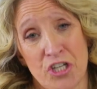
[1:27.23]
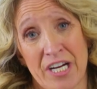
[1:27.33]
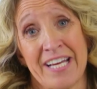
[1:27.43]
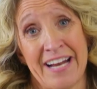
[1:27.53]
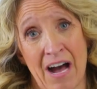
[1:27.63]

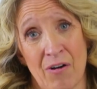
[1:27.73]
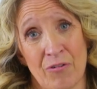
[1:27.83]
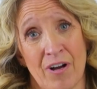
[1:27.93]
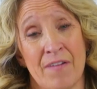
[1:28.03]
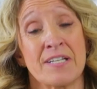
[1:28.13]
chicken
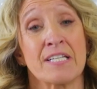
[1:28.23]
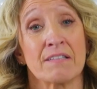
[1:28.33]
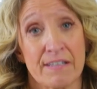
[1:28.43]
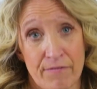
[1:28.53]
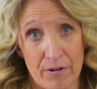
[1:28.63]
out on the
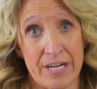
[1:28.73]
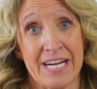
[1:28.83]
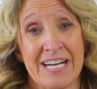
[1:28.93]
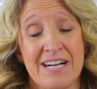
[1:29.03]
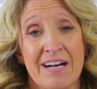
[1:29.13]

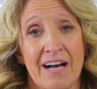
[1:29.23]
delivery